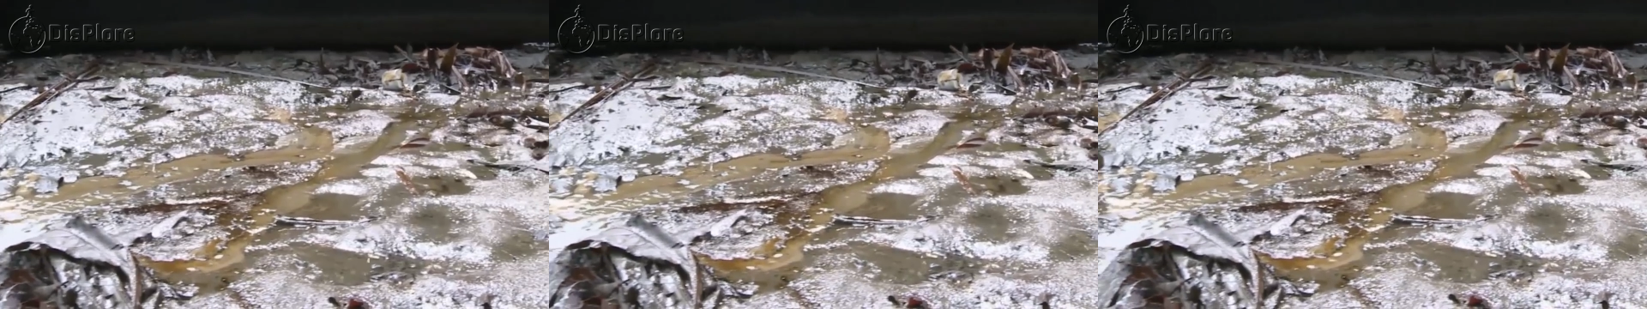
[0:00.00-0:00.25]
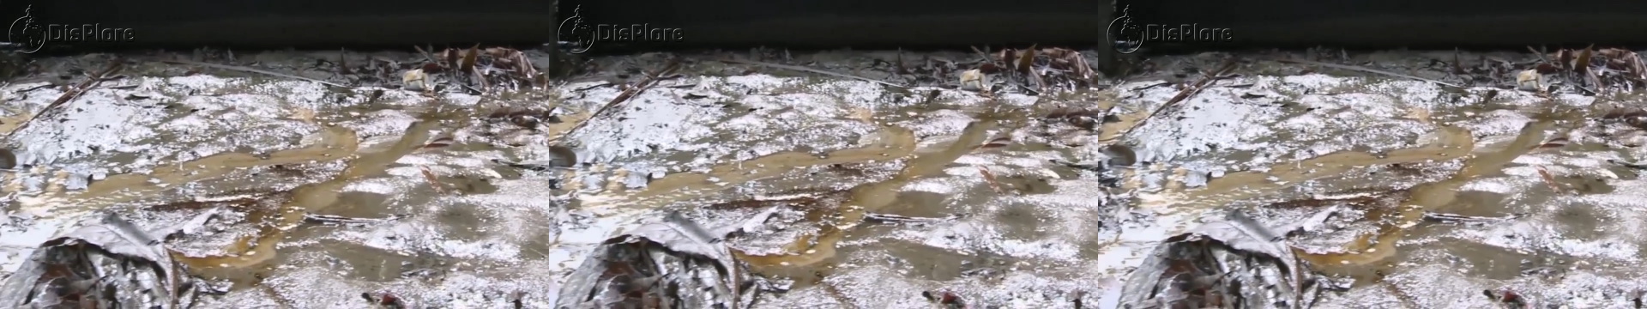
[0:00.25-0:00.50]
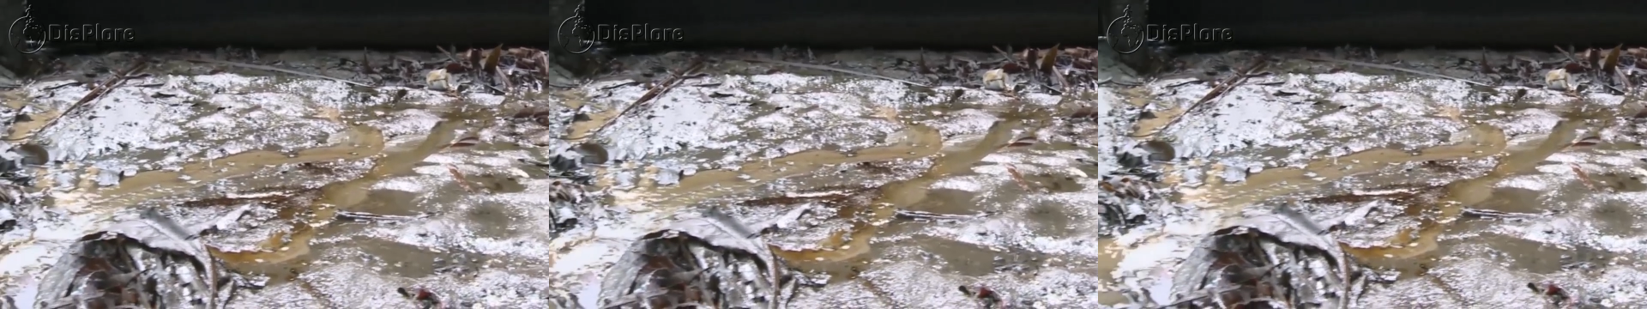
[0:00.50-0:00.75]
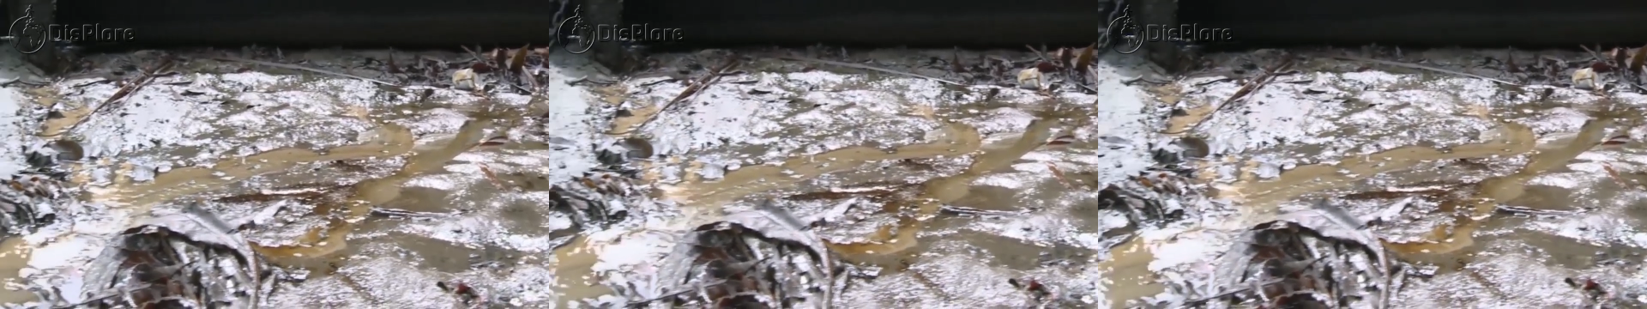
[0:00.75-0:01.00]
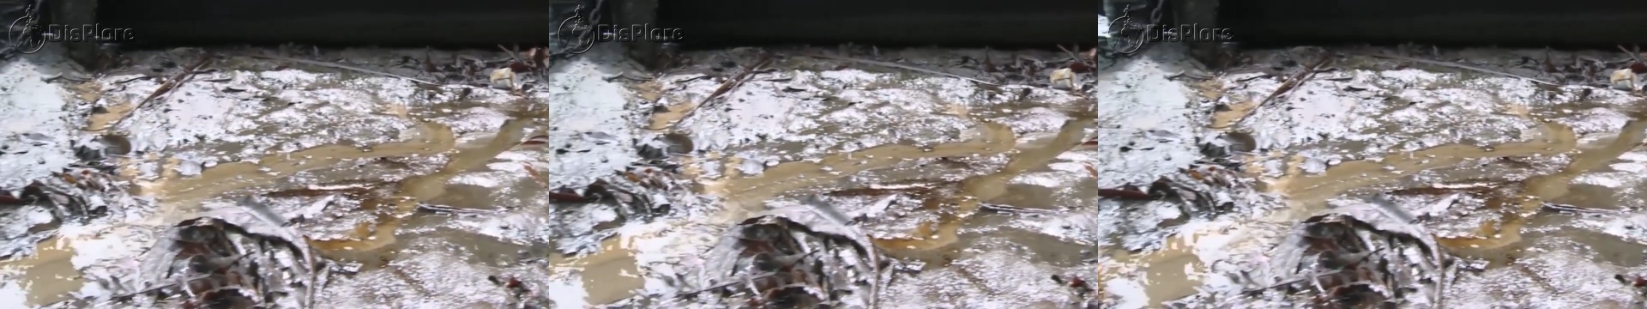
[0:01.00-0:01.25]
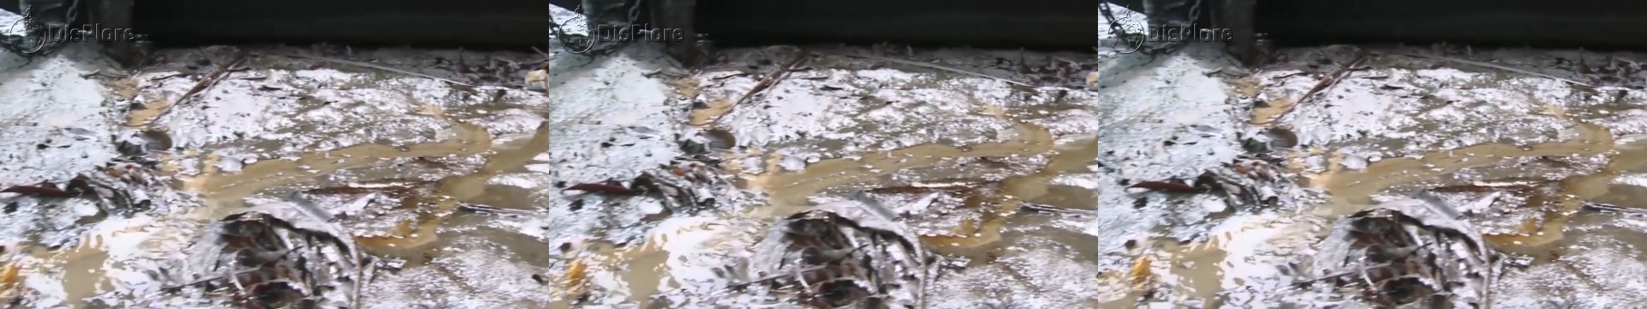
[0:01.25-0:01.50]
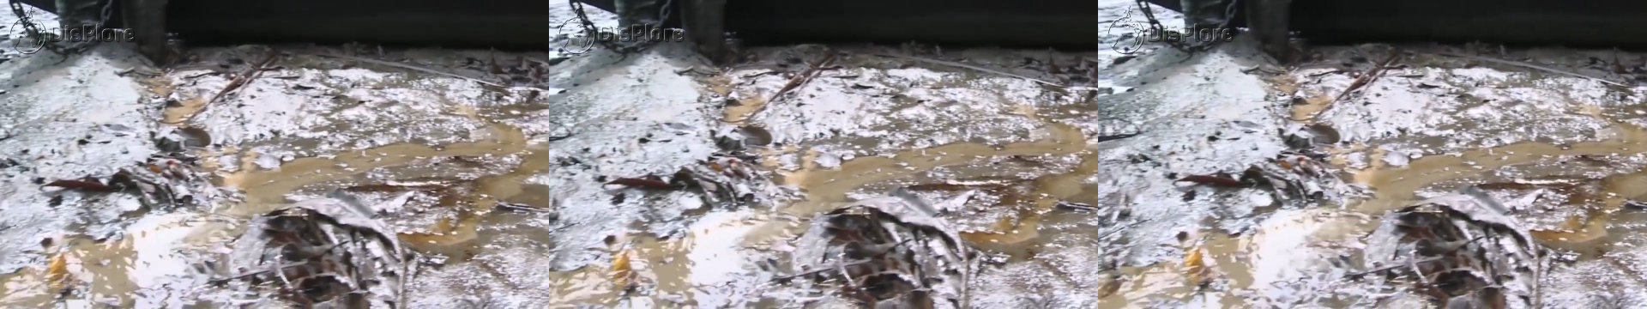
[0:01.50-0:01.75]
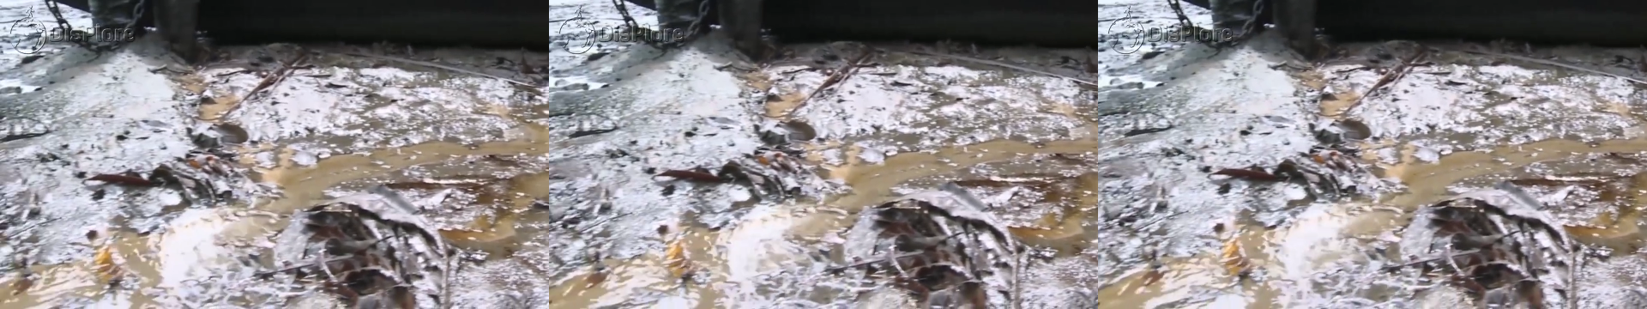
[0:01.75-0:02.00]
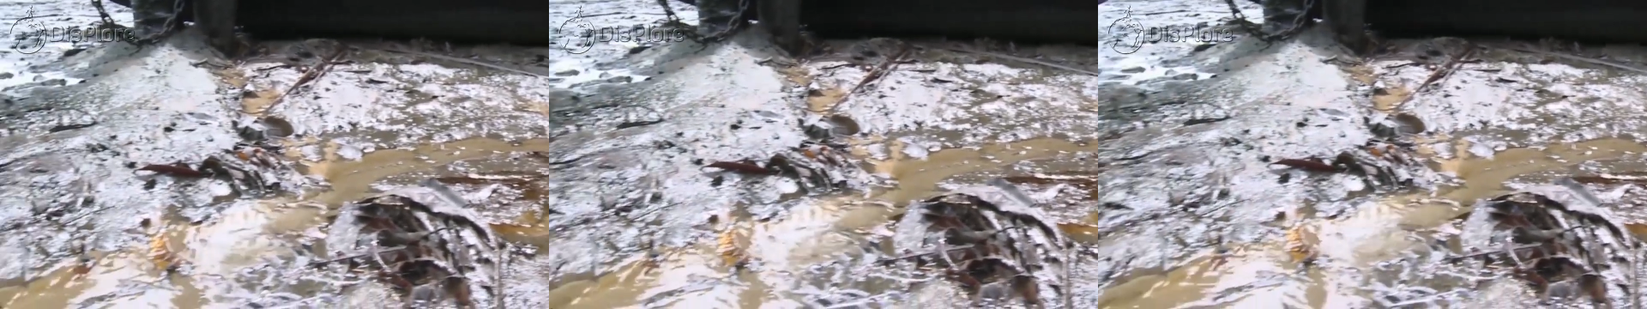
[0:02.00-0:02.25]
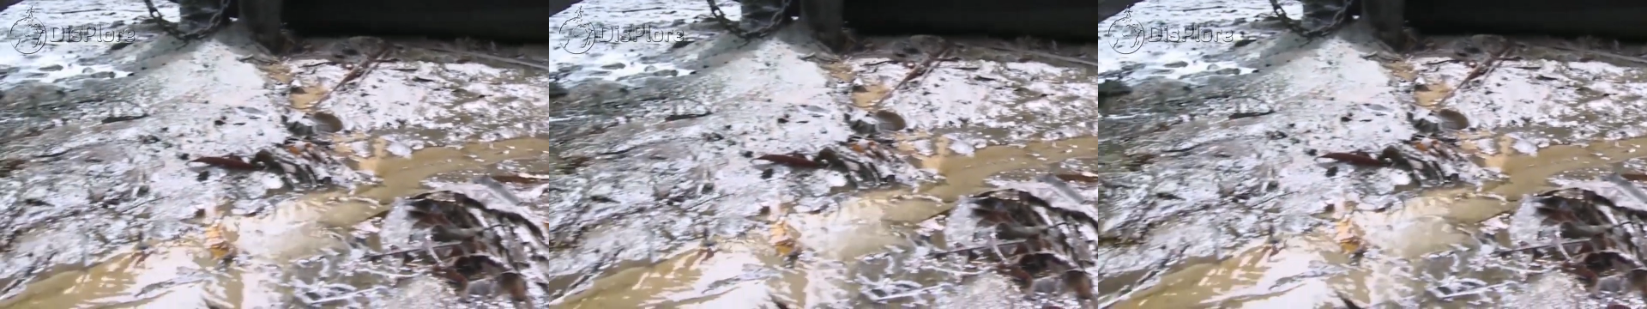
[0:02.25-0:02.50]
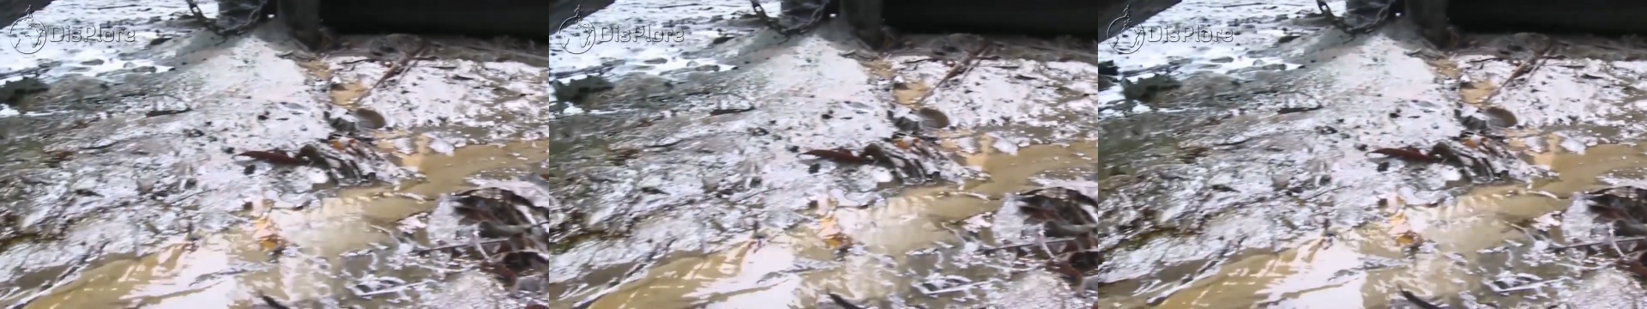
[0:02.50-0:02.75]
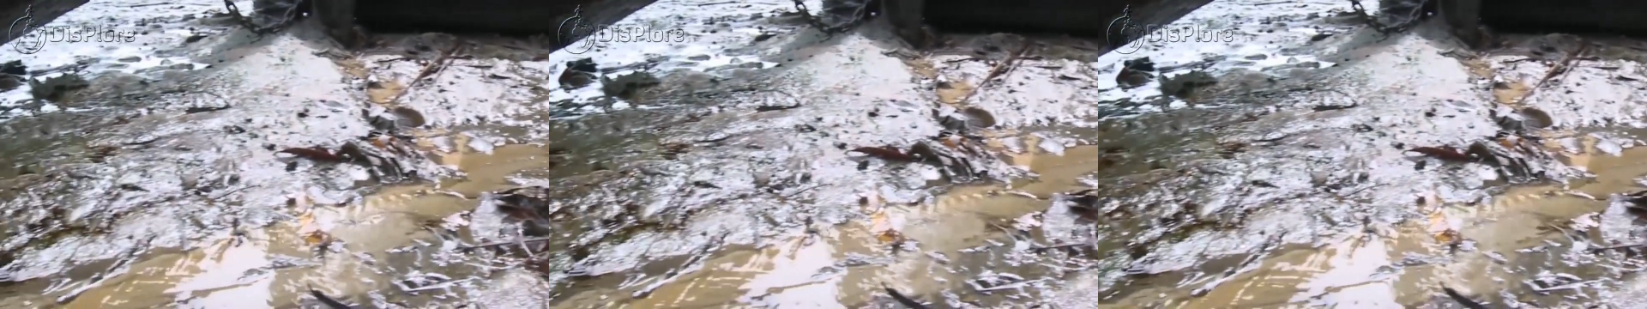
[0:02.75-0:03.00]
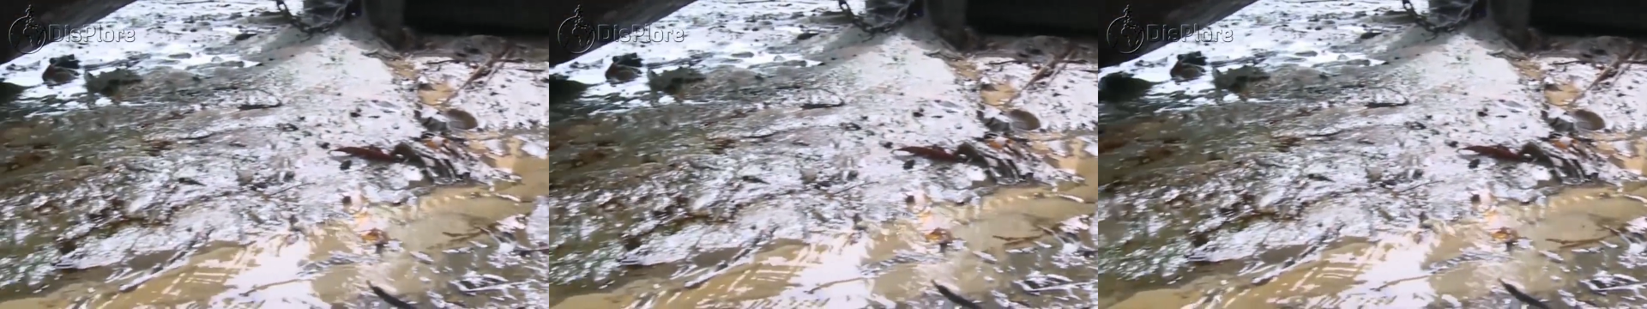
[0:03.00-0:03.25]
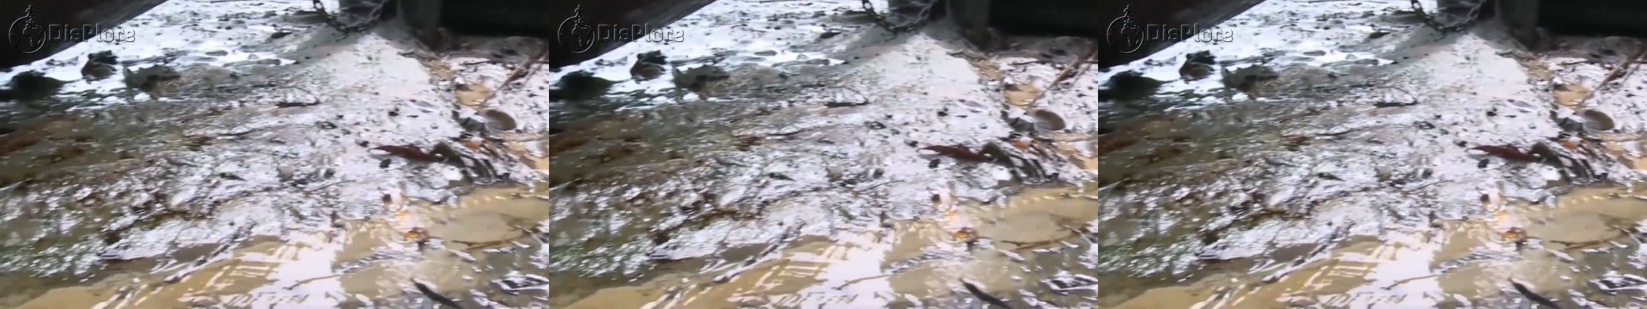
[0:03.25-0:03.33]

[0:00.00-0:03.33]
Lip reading: (no speaker visible)